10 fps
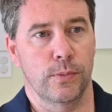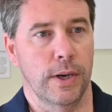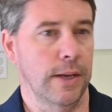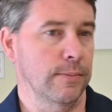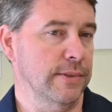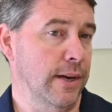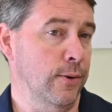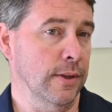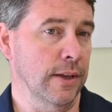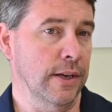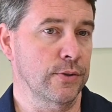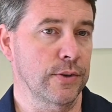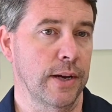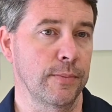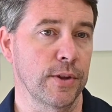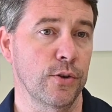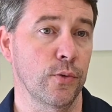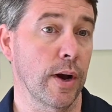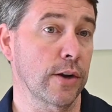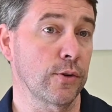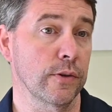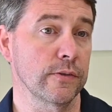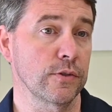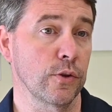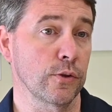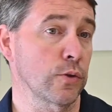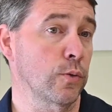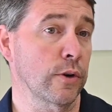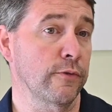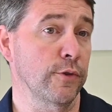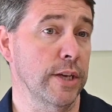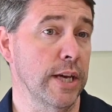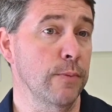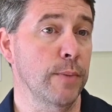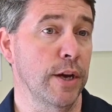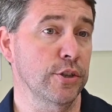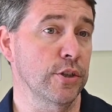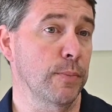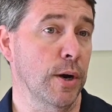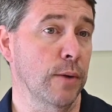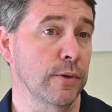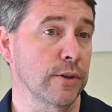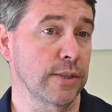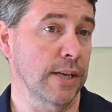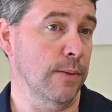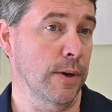My name is Landry. I'm the Director of Social Work for the Inpatient Department at St.